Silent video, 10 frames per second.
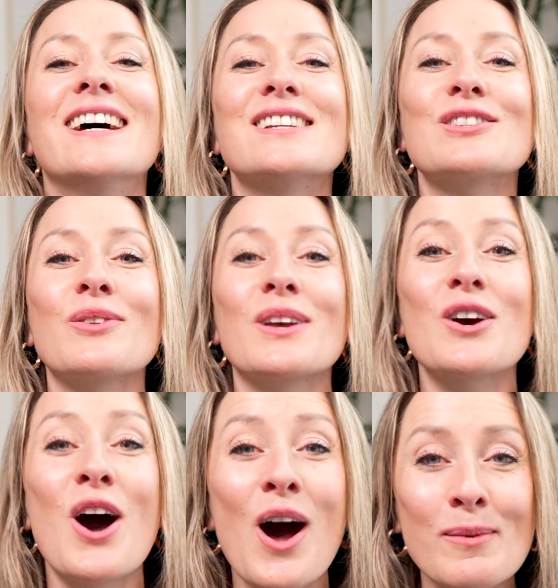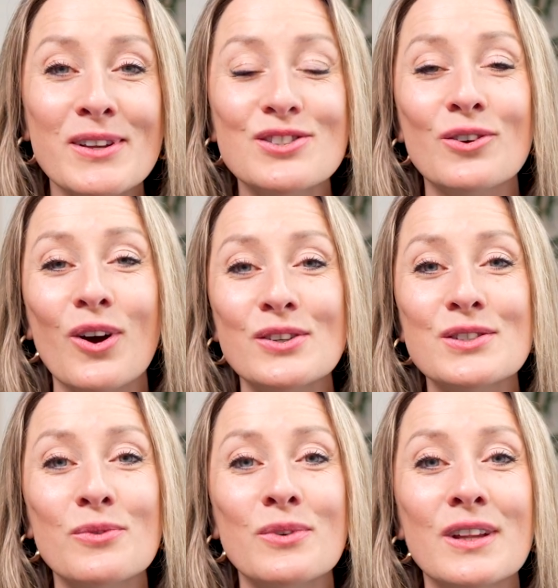So the comments are
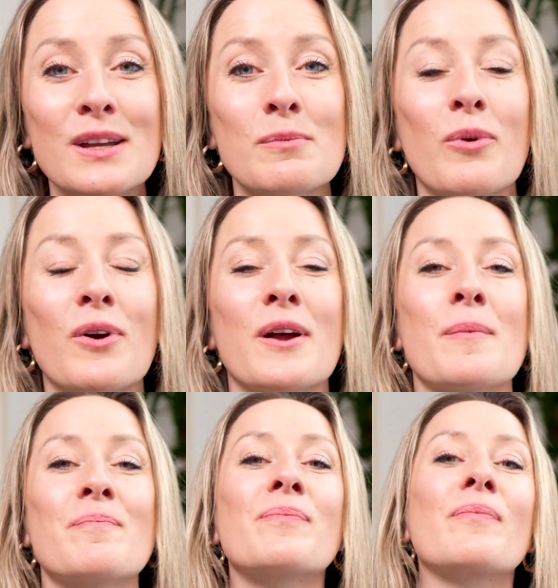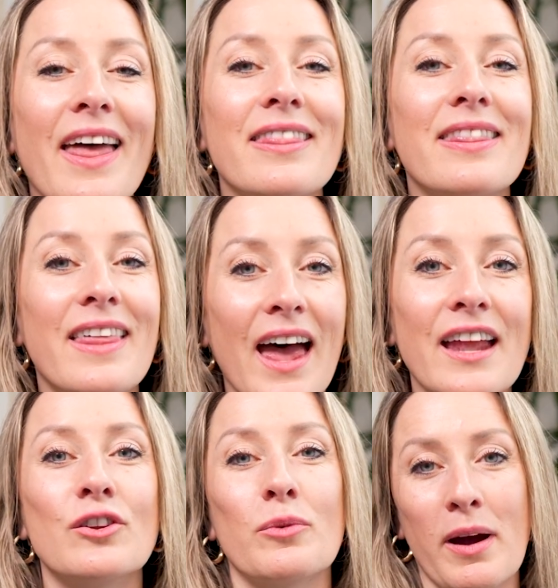also really important. And
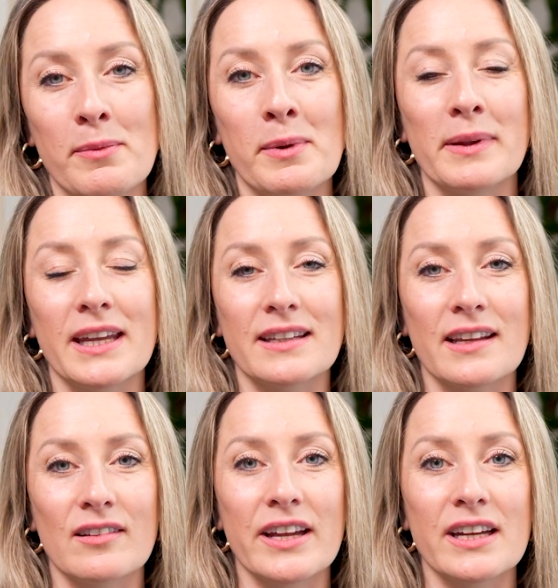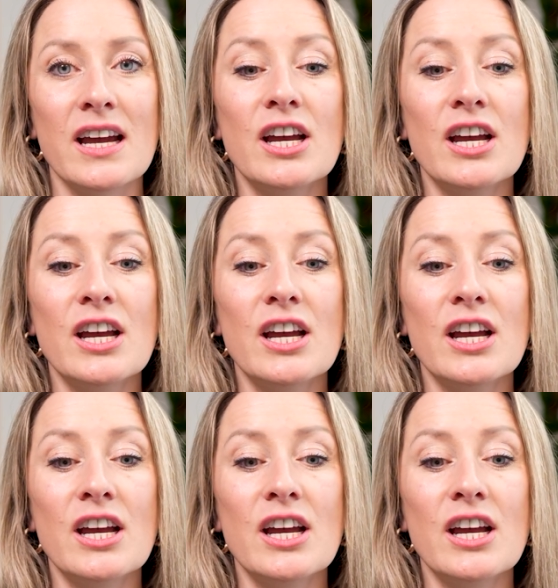then you'll probably get the click.